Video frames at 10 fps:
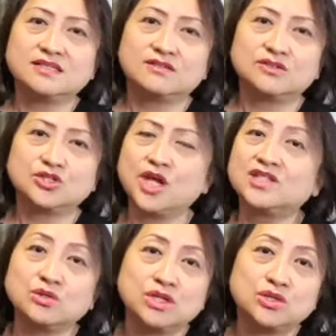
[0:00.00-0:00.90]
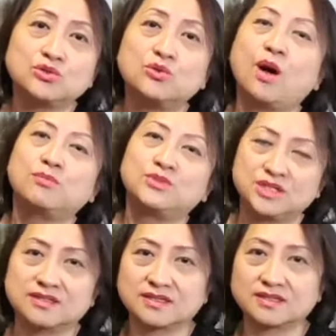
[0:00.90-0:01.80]
case, she has only two
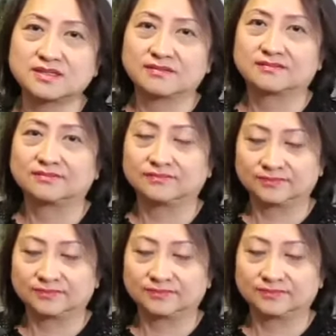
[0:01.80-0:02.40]
options.